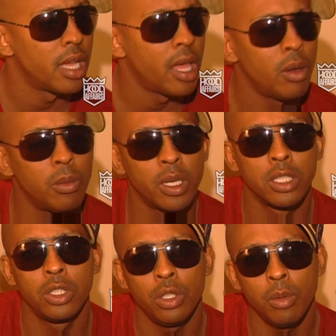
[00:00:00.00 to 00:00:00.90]
I don't
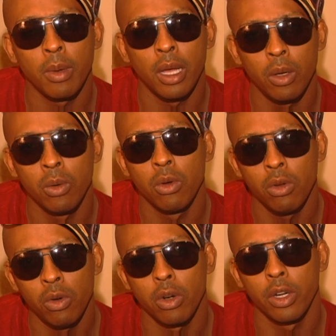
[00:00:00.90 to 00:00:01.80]
want to toot my own
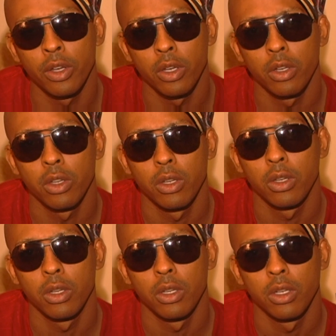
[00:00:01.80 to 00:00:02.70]
horn.
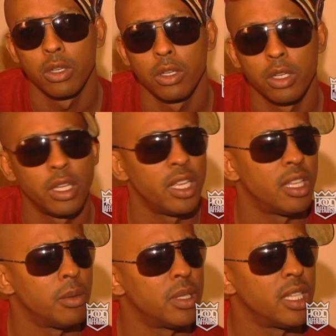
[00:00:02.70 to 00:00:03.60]

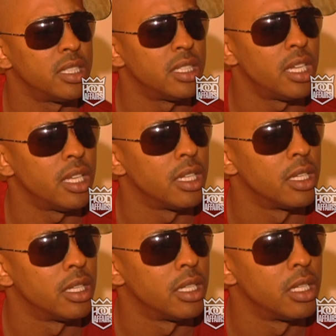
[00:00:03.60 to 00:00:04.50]
Ain't that what they say?
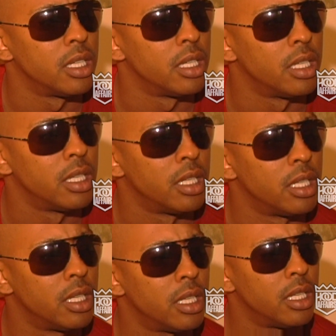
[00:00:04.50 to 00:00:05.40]
Yeah, that's that shit.
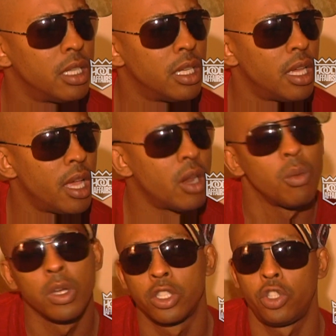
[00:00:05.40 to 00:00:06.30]
That I
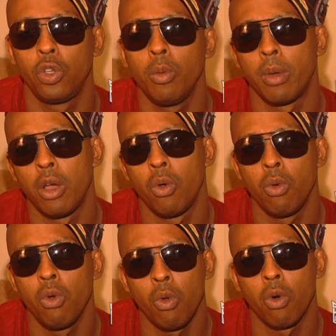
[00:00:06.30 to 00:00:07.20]
don't want to toot my
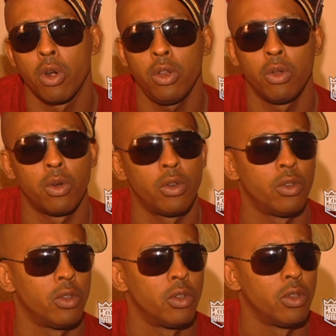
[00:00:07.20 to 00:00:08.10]
own horn, or,
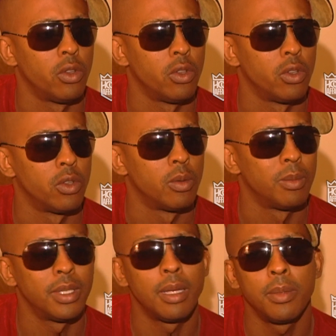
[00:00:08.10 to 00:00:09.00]

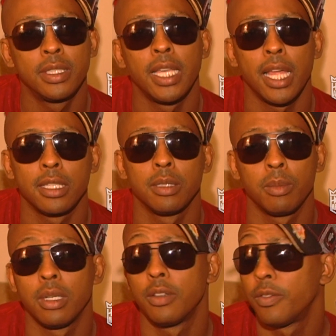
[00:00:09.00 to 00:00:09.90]
but I'm a talented
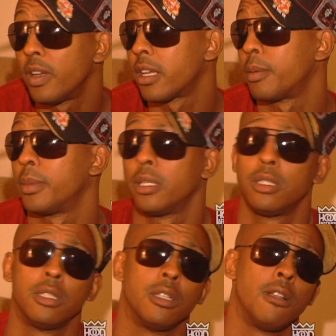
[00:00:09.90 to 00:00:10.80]
motherfucker, man.
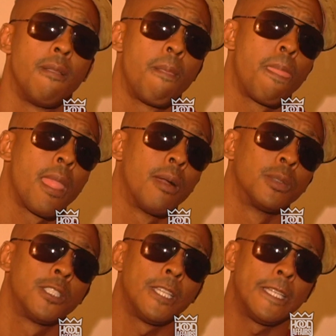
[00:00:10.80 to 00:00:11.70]
You know what
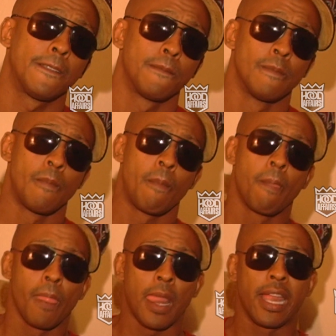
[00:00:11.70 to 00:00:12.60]
I'm saying?
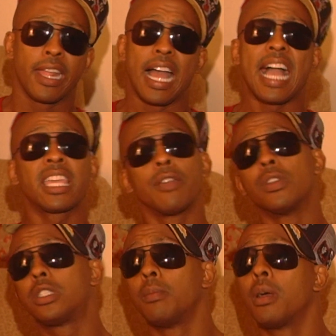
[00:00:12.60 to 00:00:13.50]
Like, I give
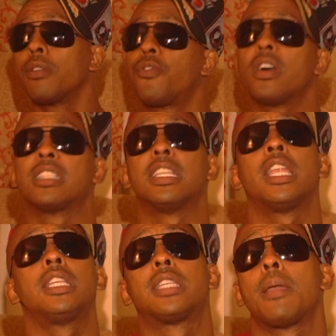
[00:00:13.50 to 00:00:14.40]
it to motherfuckers
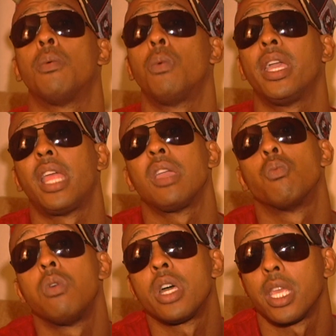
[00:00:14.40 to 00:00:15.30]
any type of way they
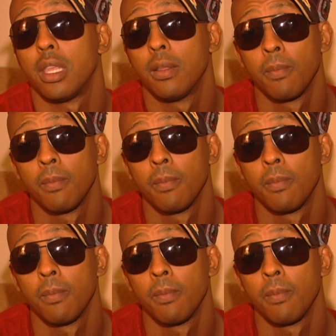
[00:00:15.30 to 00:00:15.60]
want it.